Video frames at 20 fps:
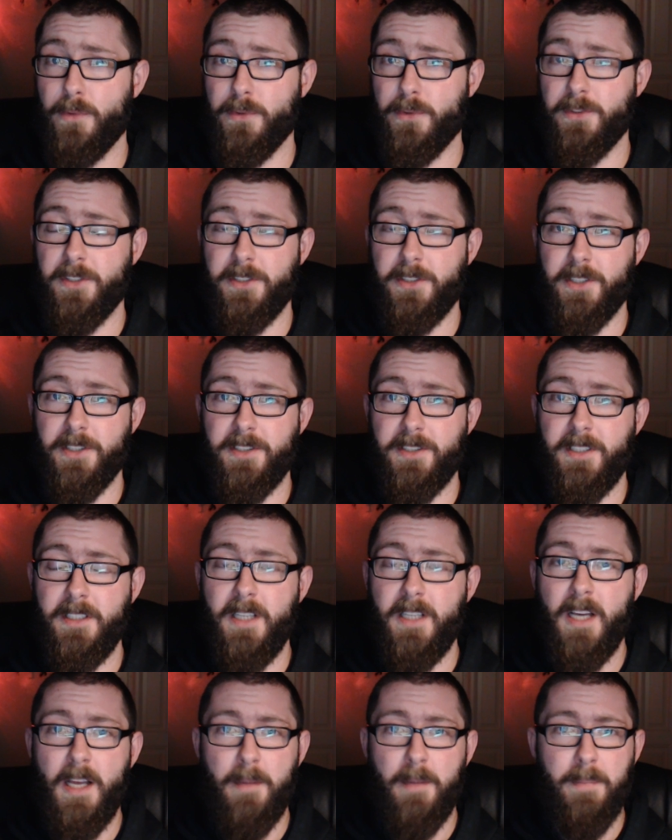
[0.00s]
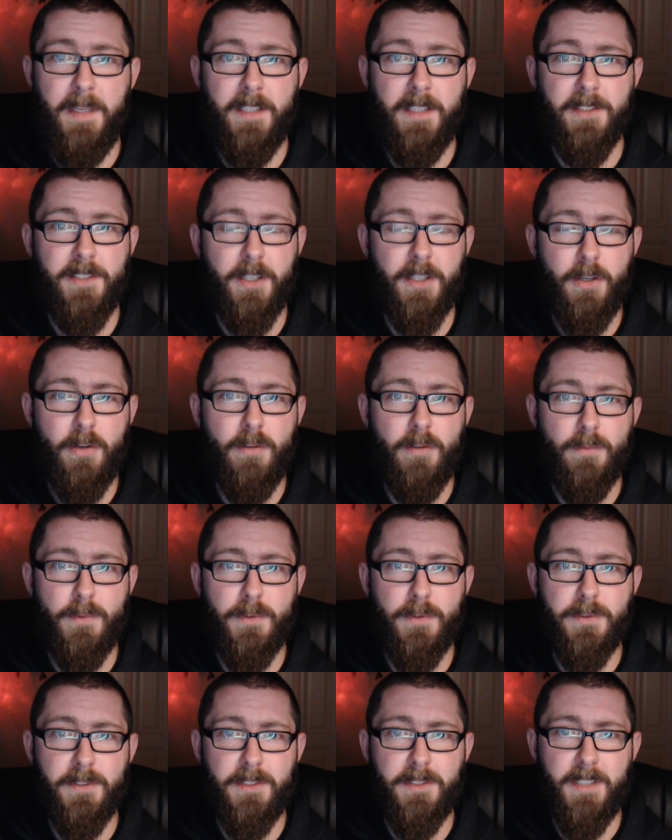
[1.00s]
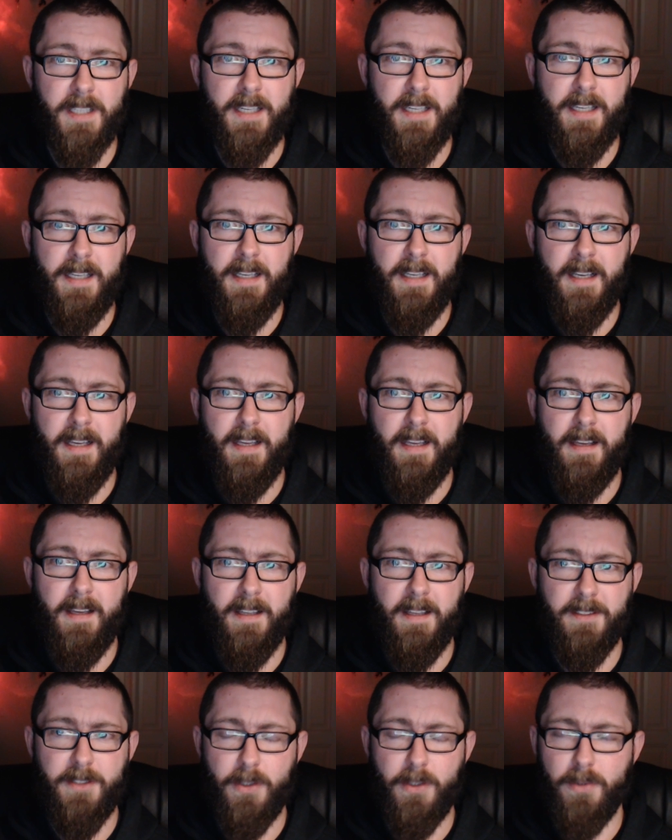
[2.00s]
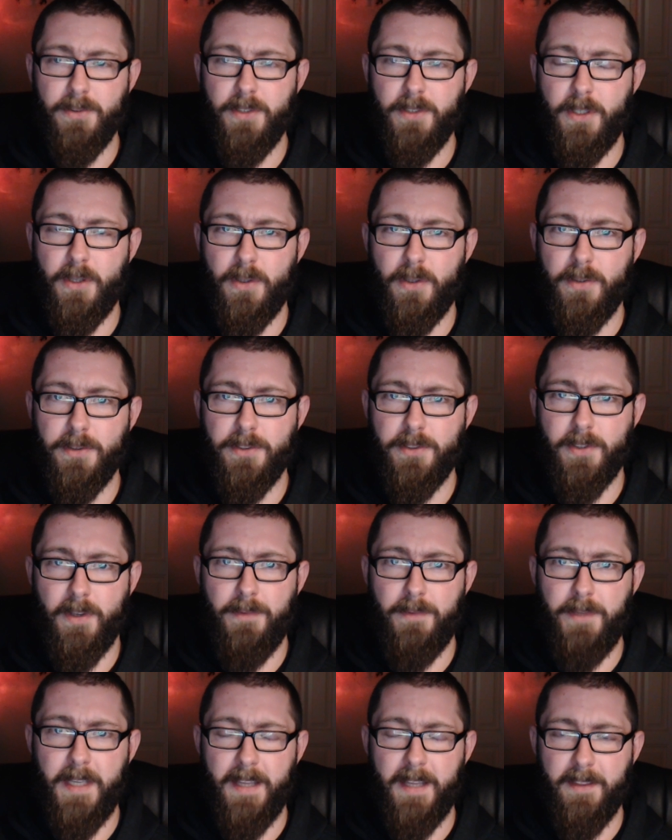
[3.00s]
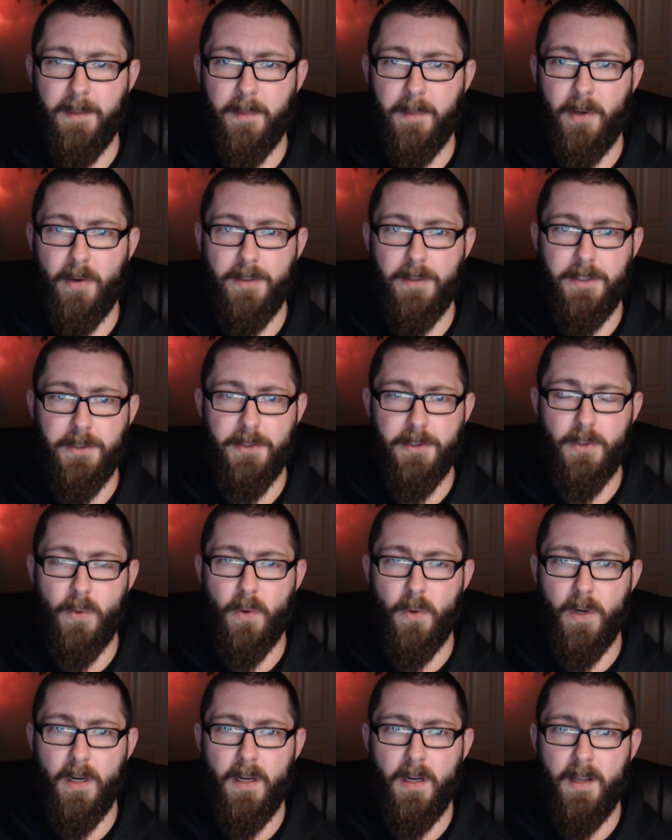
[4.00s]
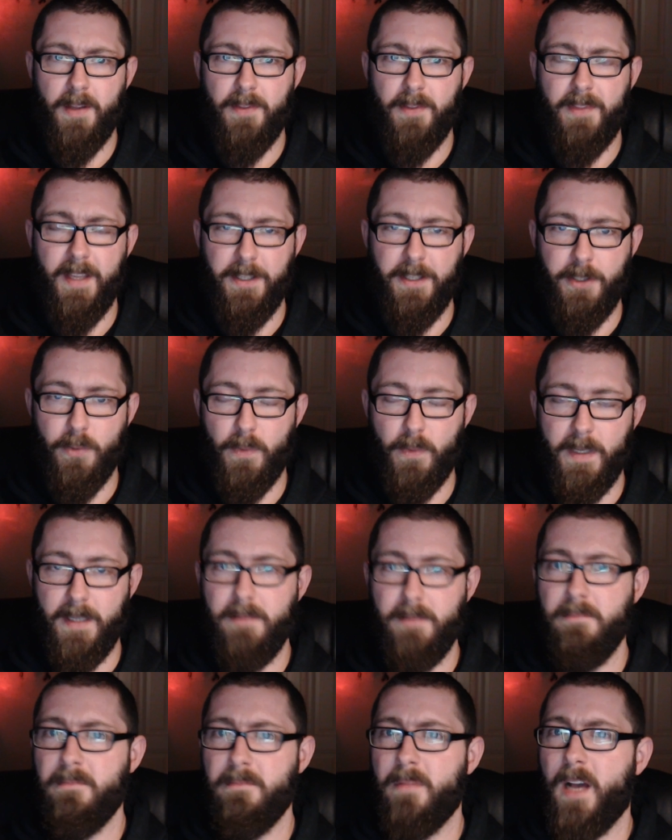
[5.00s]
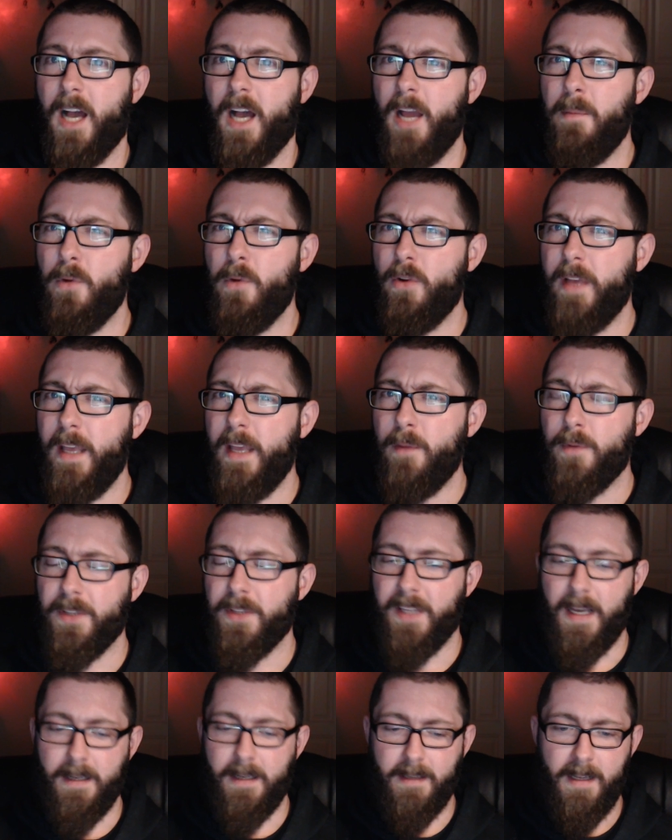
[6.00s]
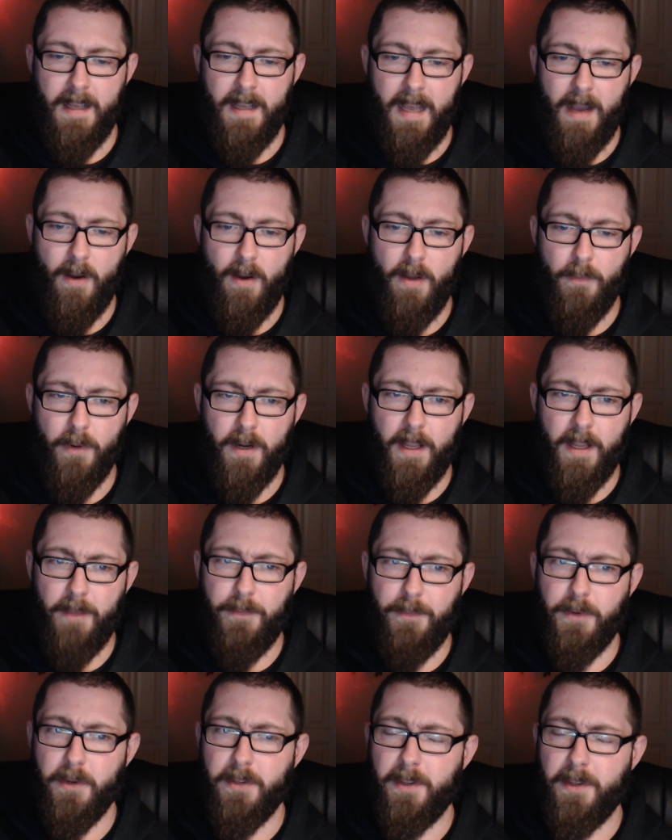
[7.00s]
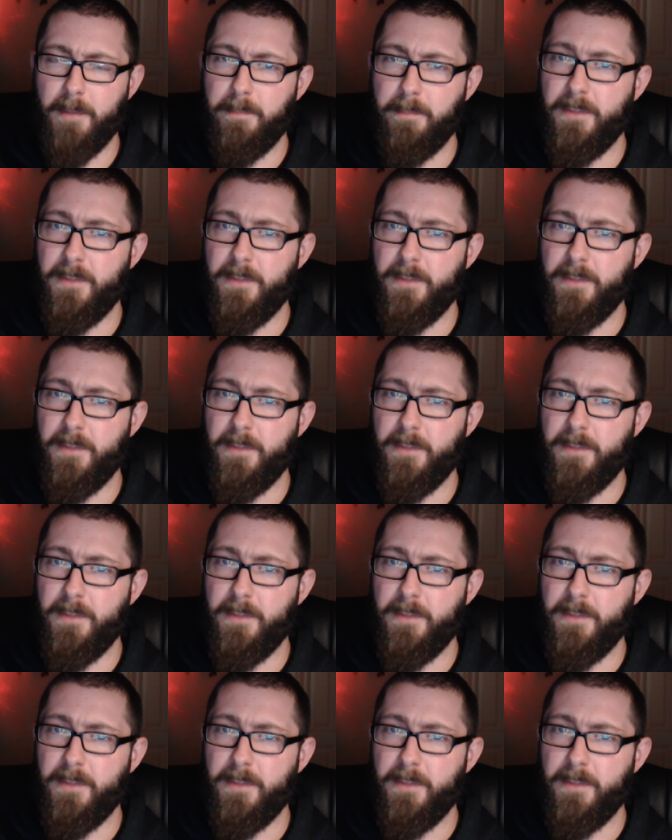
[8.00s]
rules adjusted, because the current rules say it's golden goal, so if you get the ball and you score, then you win. I'm okay with that. However, if you're the